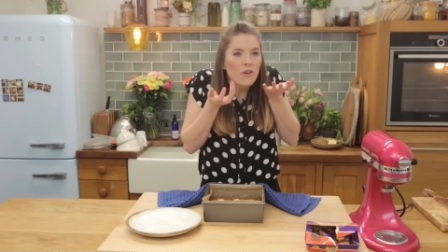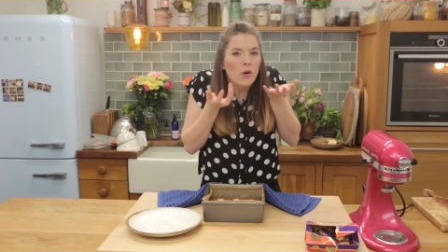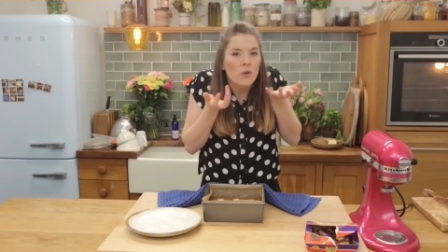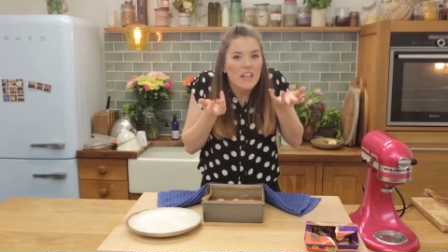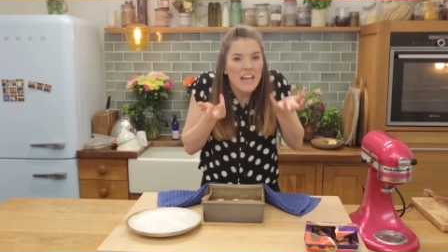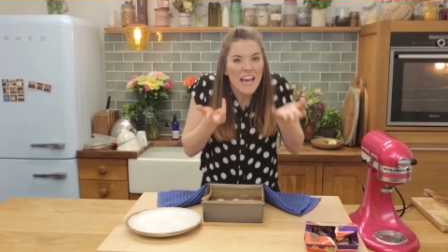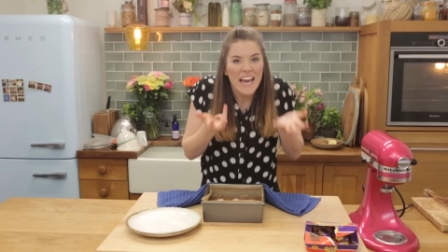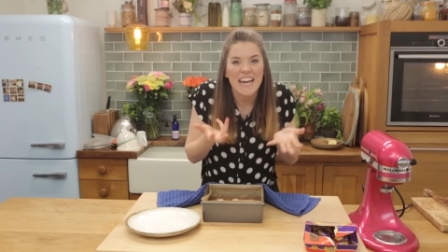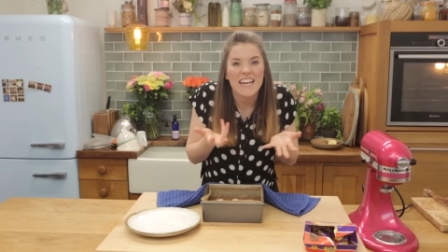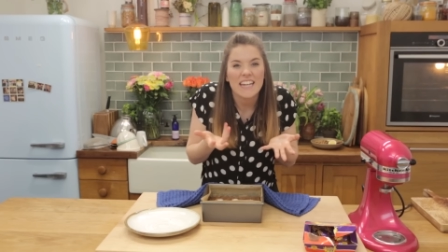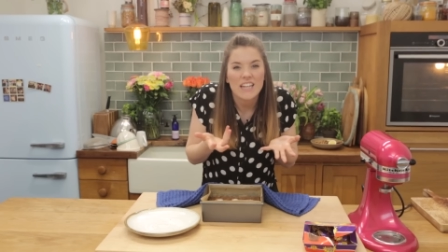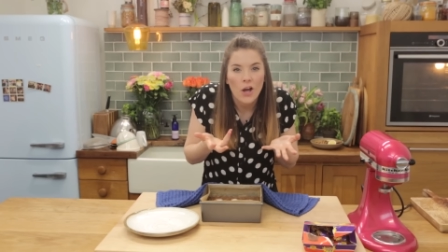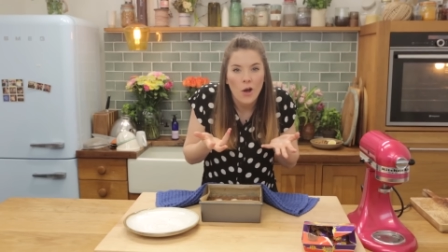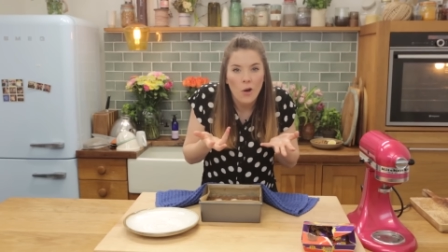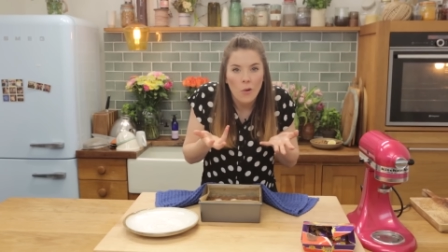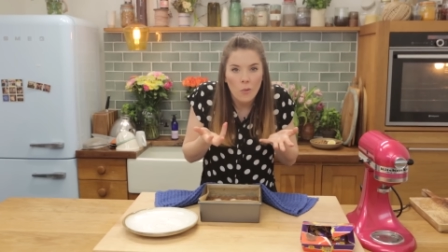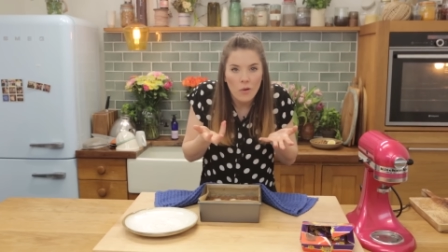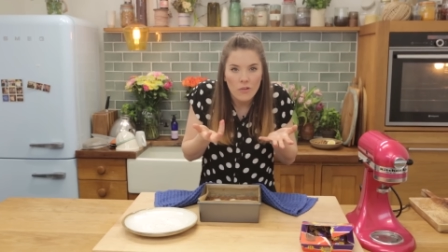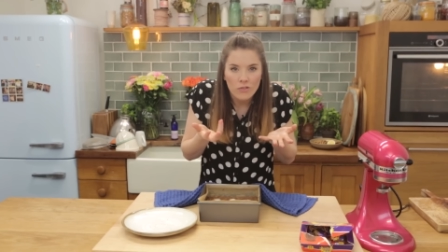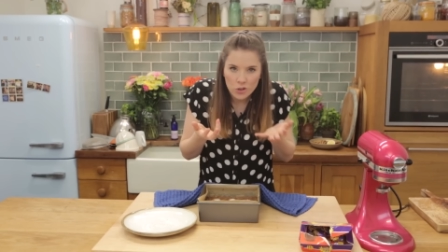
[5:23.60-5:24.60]

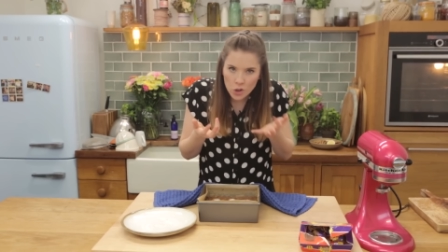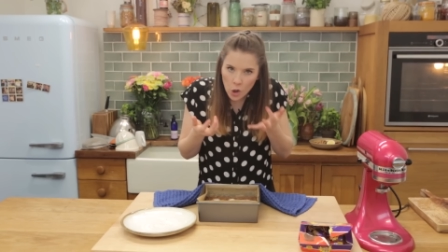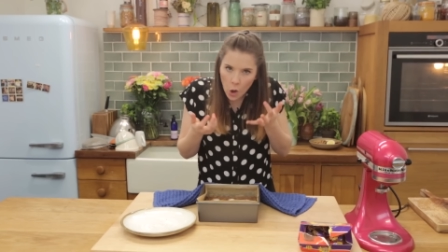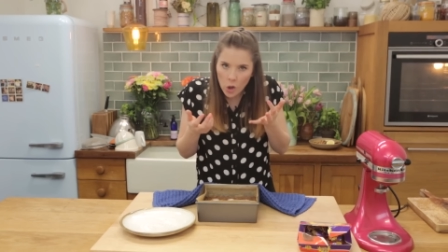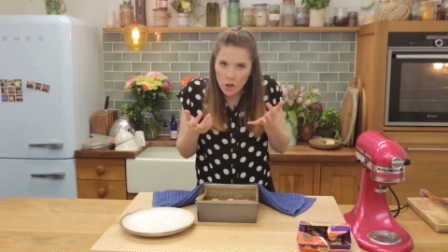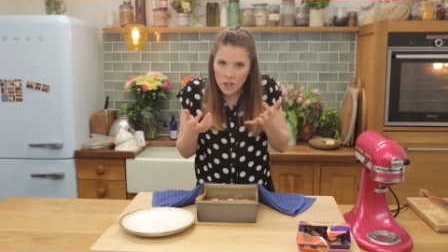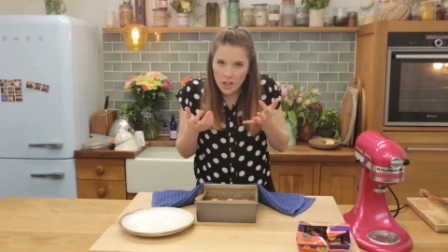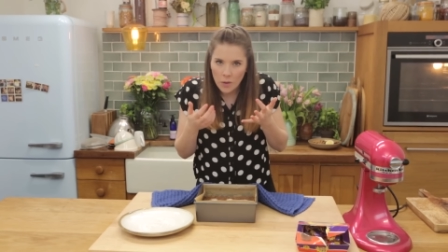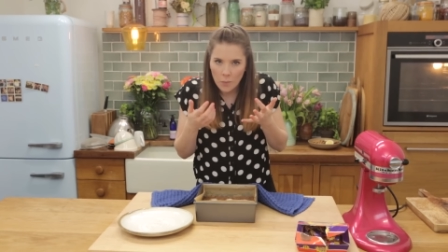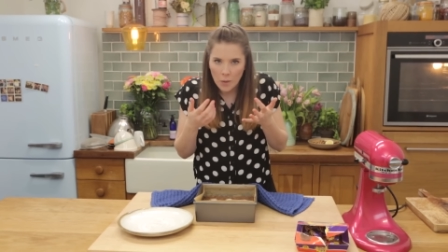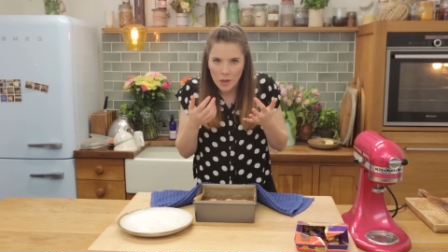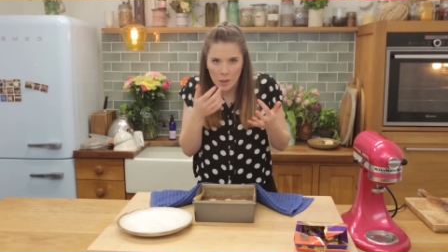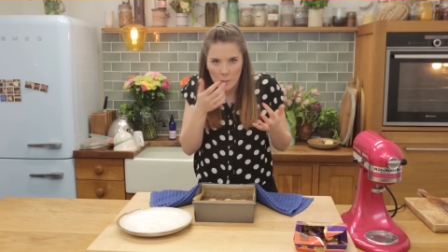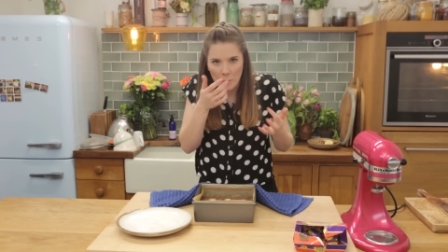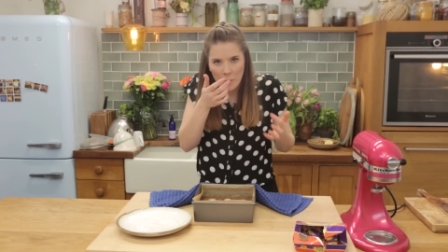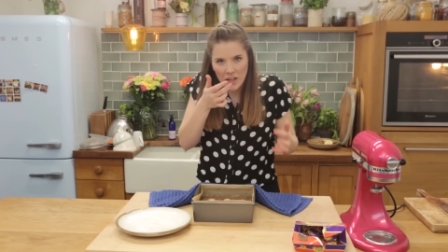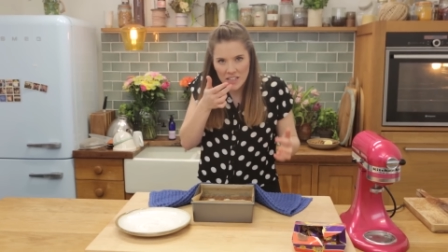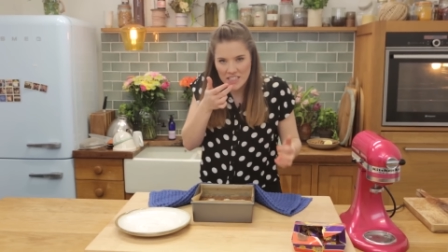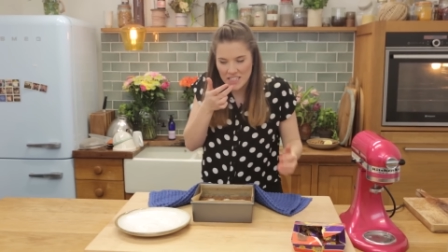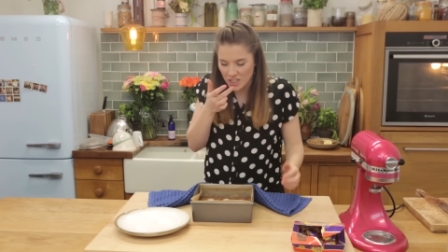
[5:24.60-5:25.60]
volcano of chocolate when you
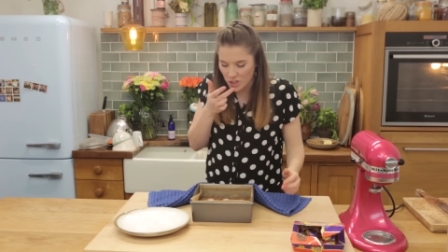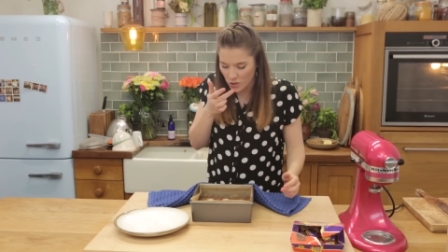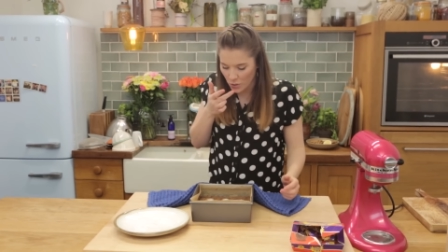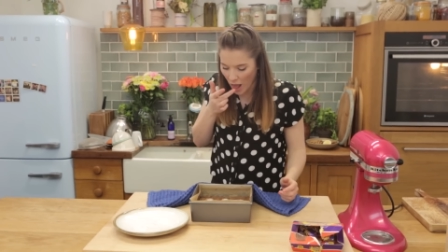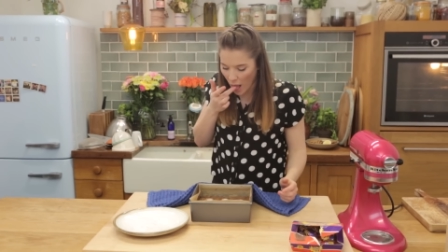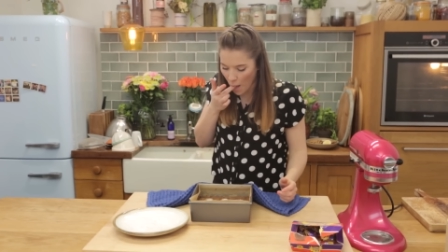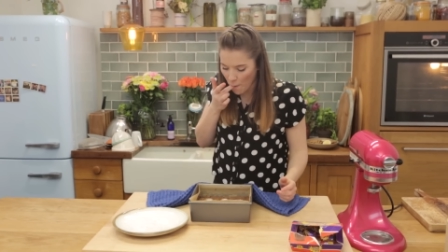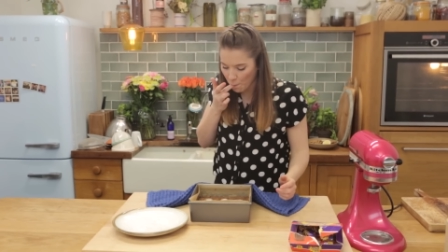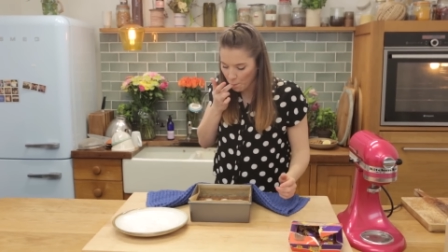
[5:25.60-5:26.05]
bite into it.